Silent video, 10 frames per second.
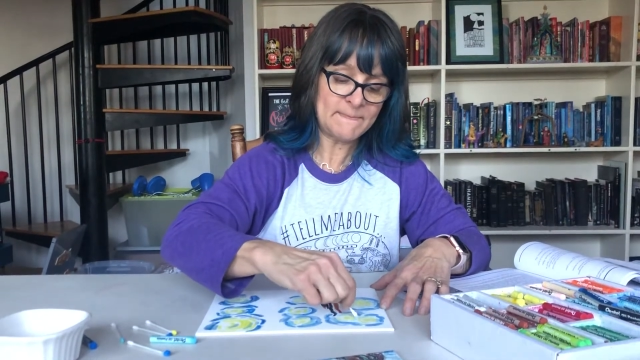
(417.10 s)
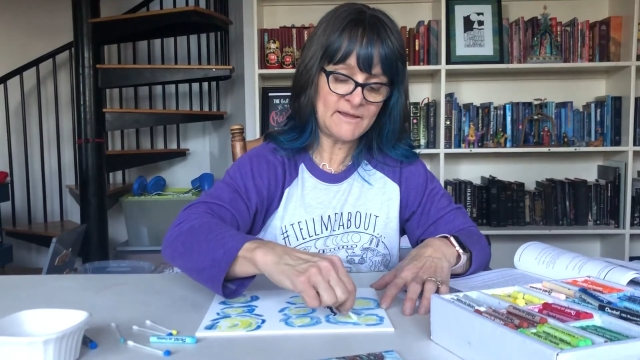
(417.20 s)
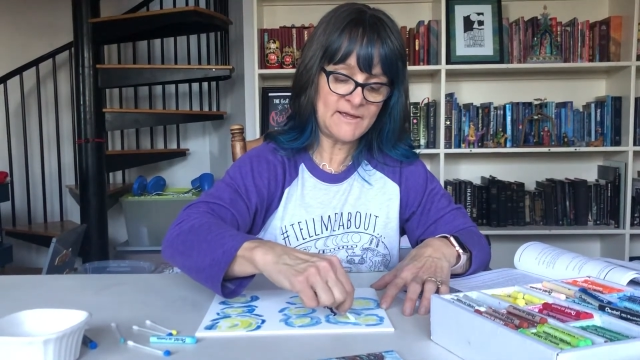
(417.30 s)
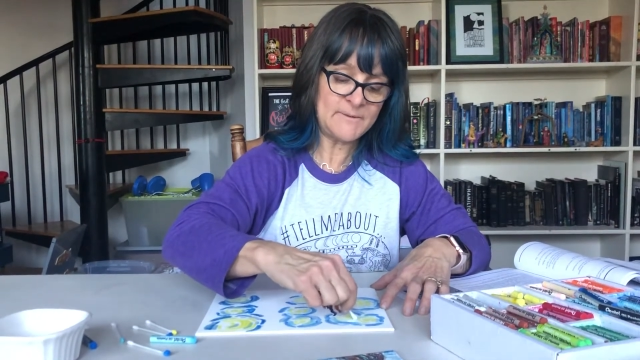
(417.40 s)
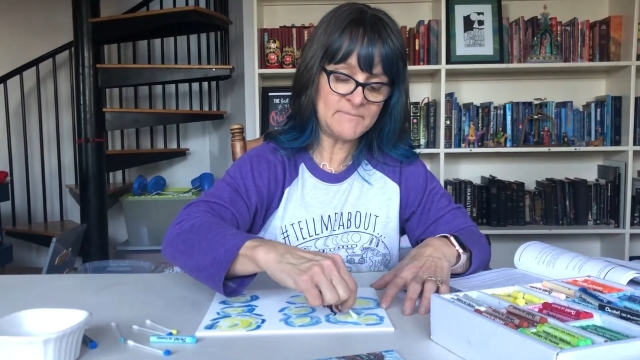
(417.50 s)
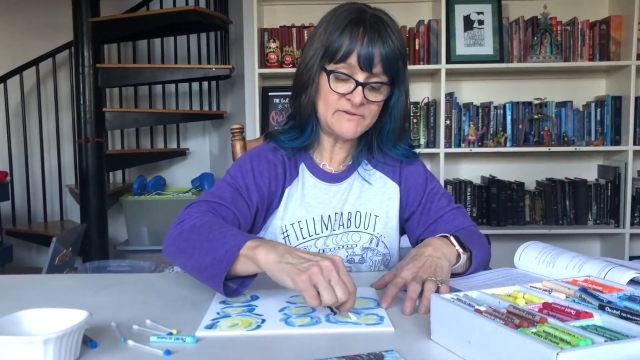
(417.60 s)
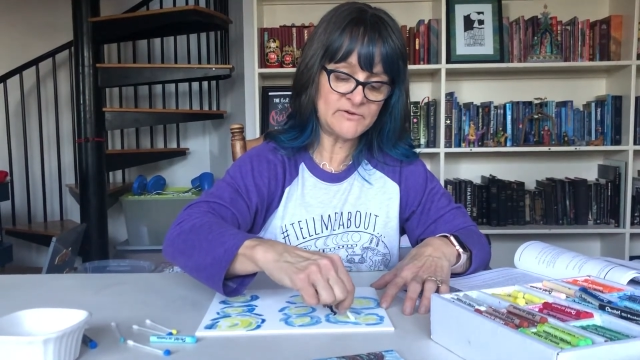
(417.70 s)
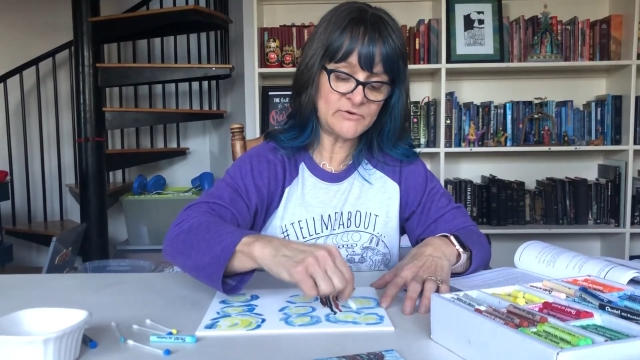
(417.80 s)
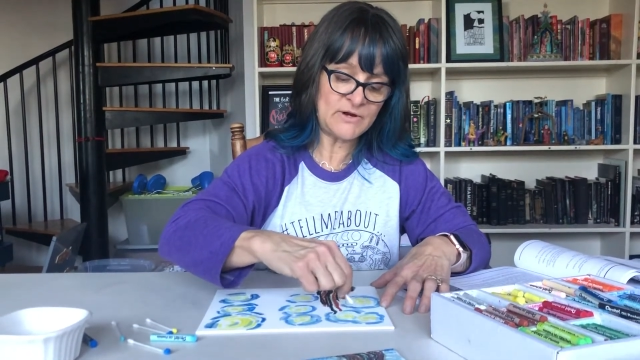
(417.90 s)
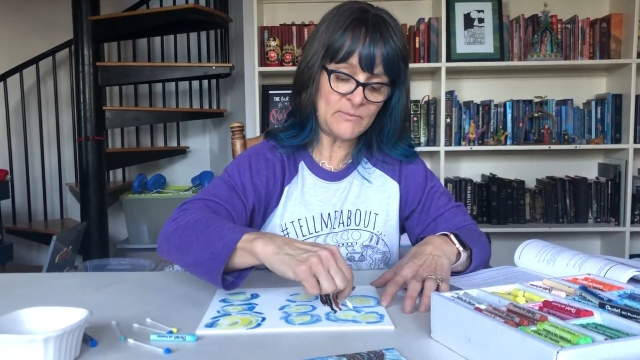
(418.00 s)

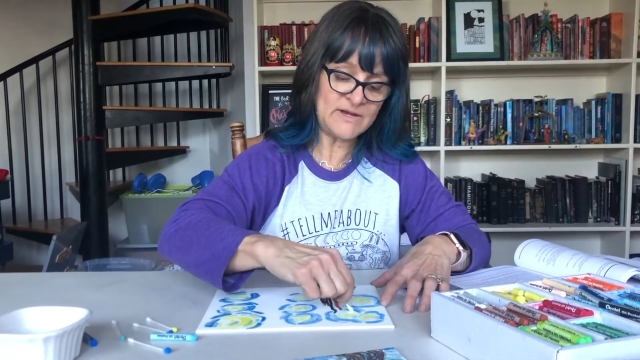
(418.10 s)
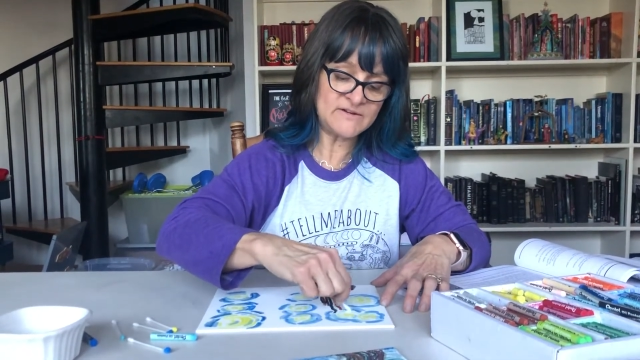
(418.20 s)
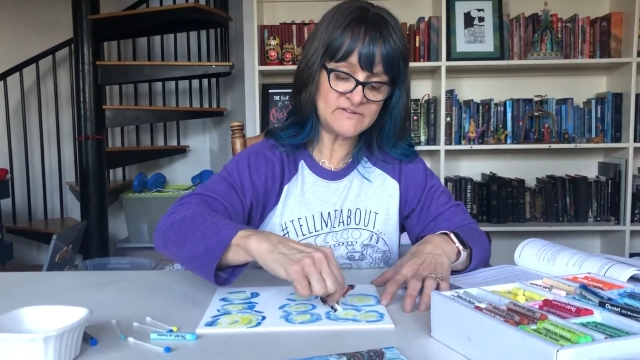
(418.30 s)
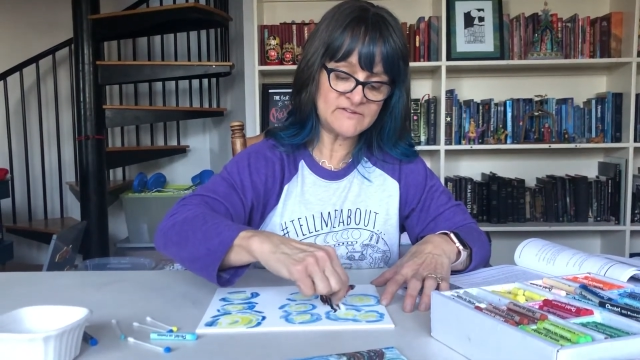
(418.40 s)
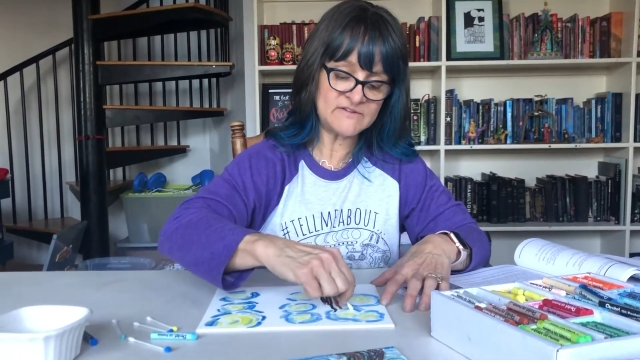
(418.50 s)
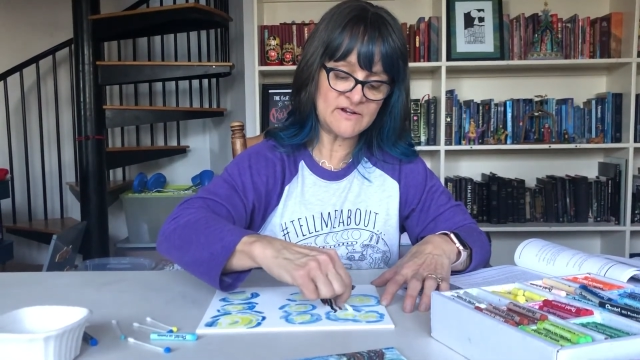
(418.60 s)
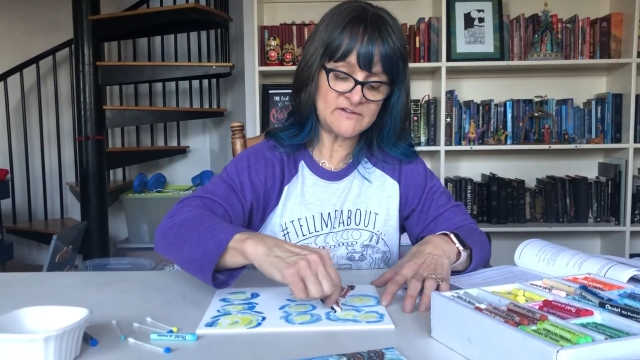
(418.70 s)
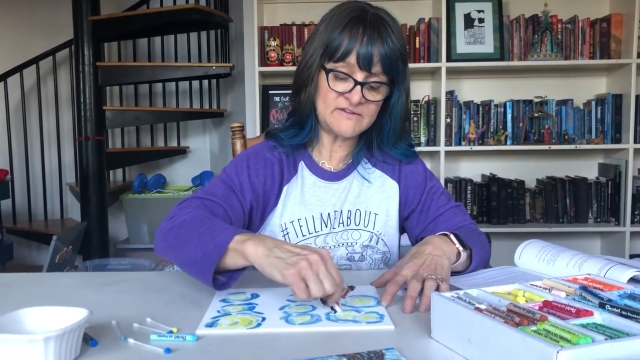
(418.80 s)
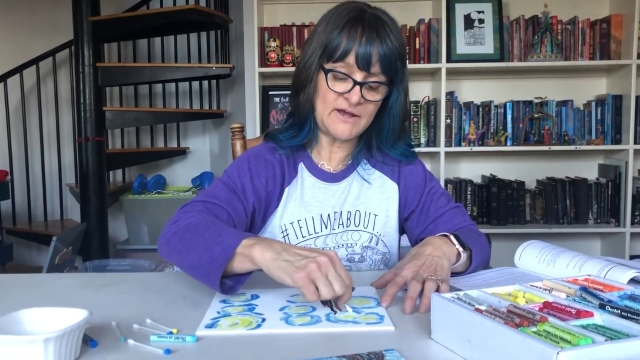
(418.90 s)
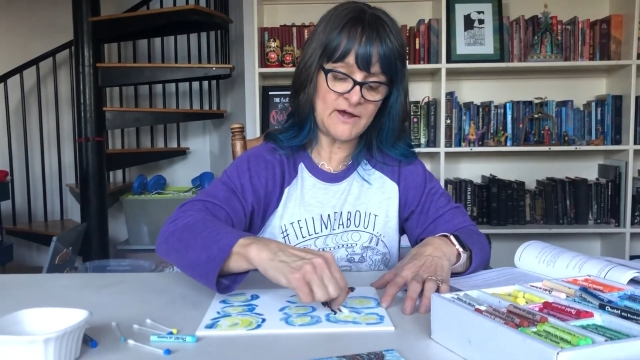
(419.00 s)
It's a great way to
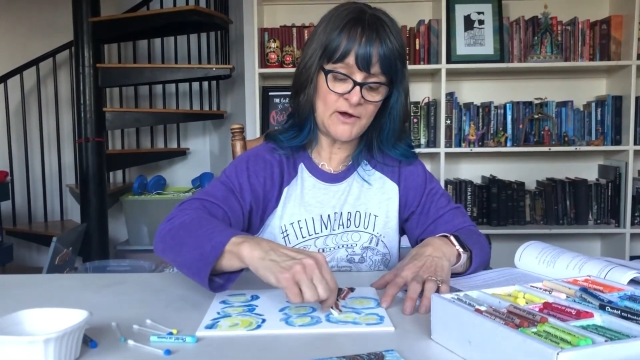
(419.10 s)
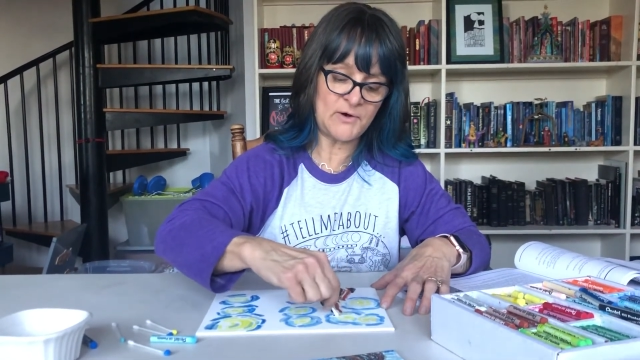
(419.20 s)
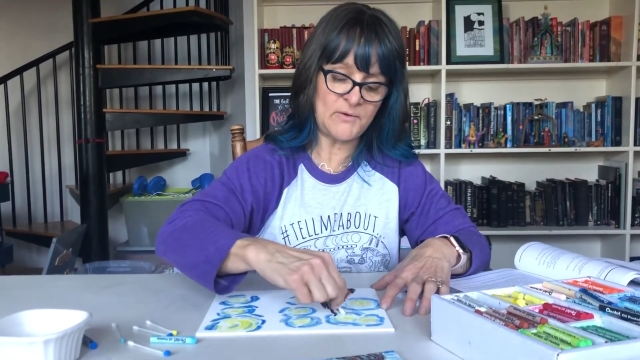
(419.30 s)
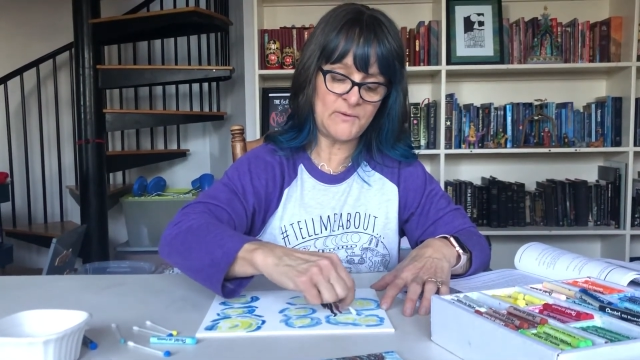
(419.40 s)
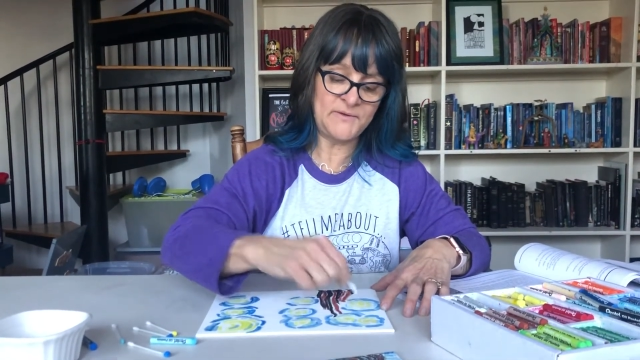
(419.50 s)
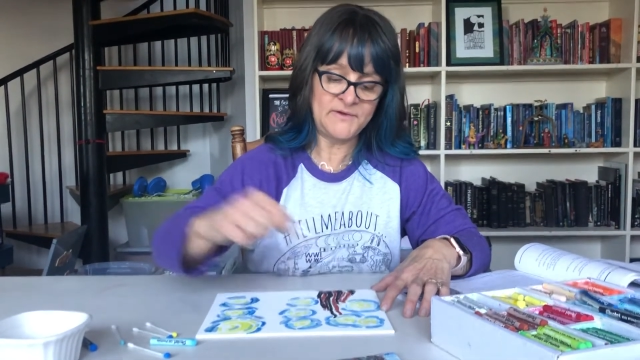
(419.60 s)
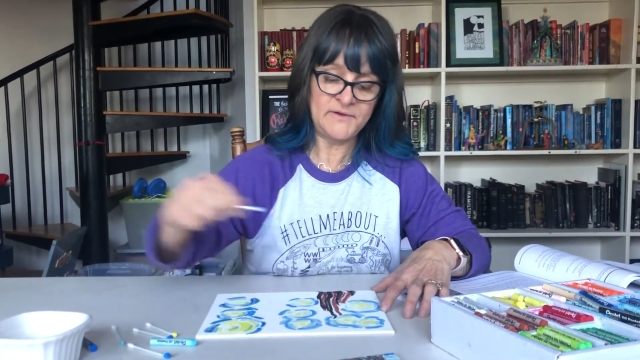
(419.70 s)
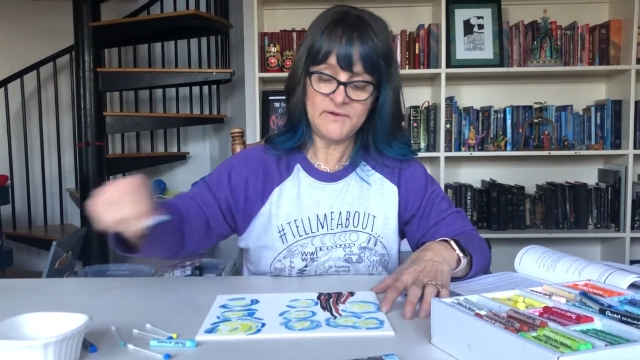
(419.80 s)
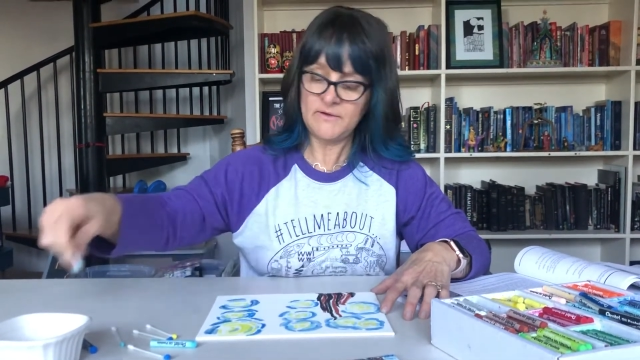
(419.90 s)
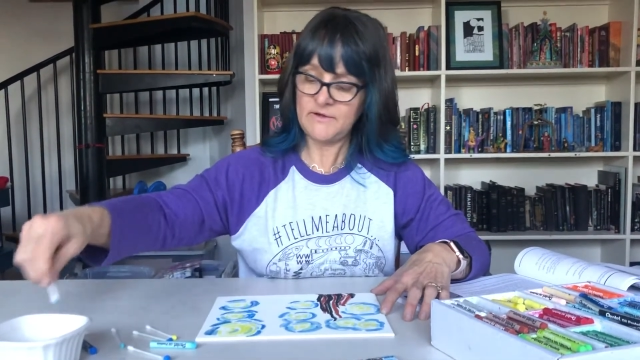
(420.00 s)
discuss how
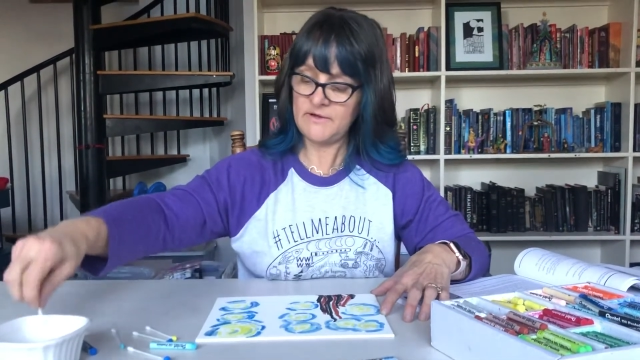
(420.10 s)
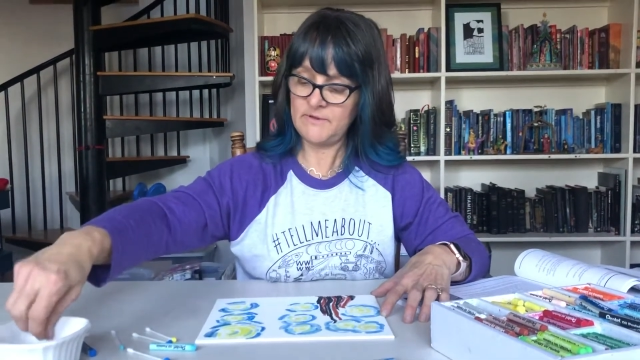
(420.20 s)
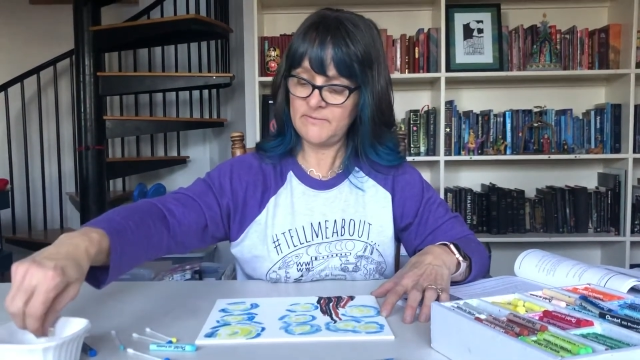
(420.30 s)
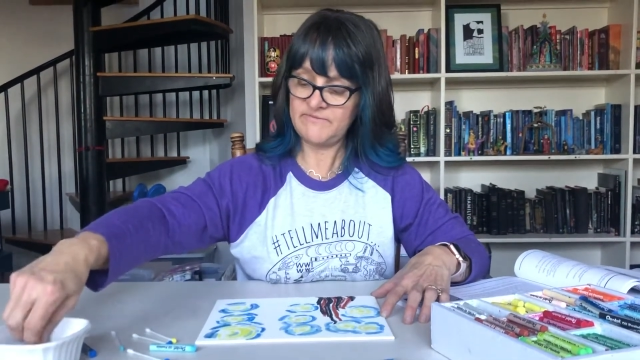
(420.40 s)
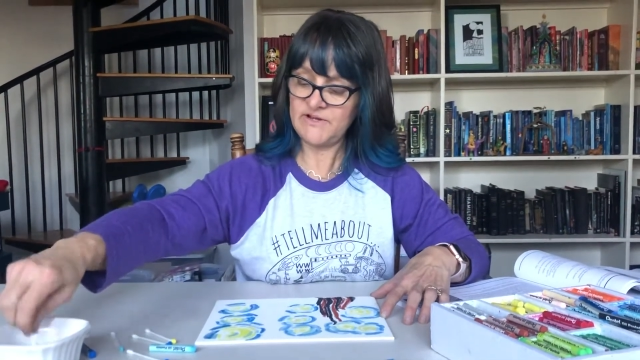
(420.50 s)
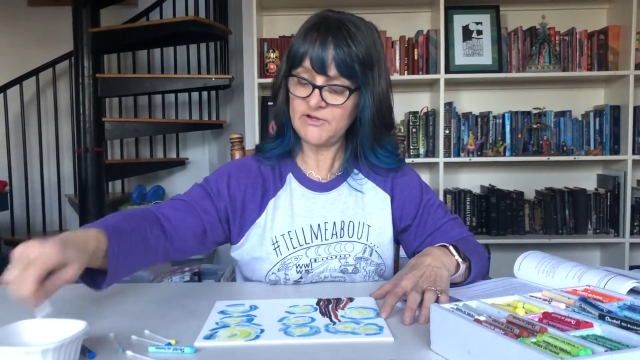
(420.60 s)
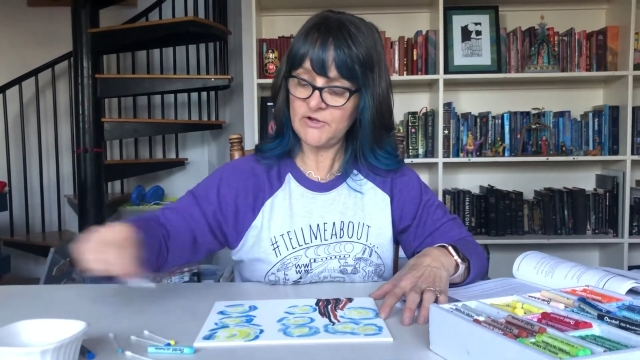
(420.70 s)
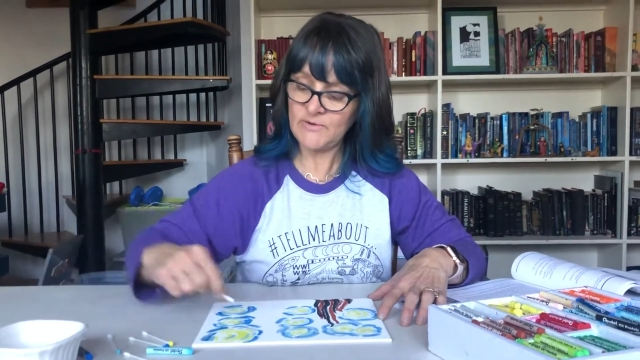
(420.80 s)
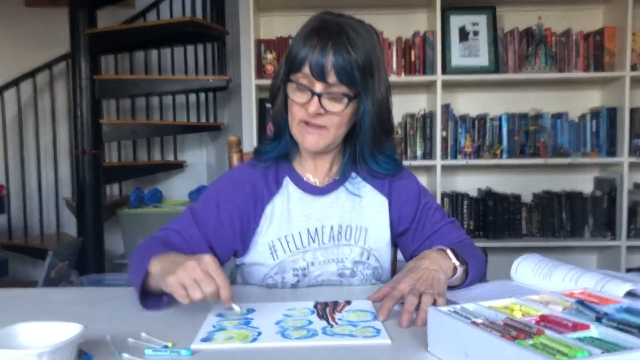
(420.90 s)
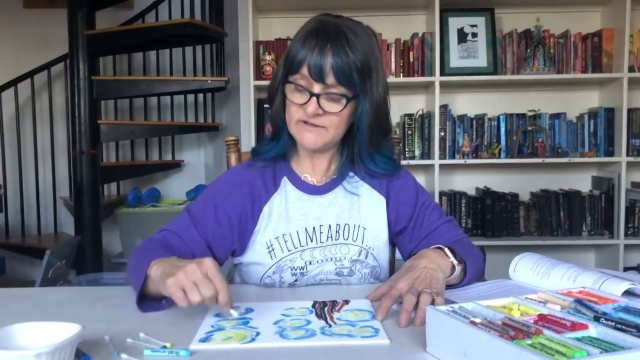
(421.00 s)
Van
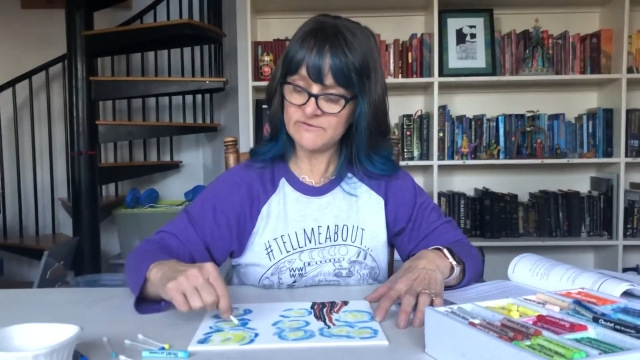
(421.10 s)
Gogh had to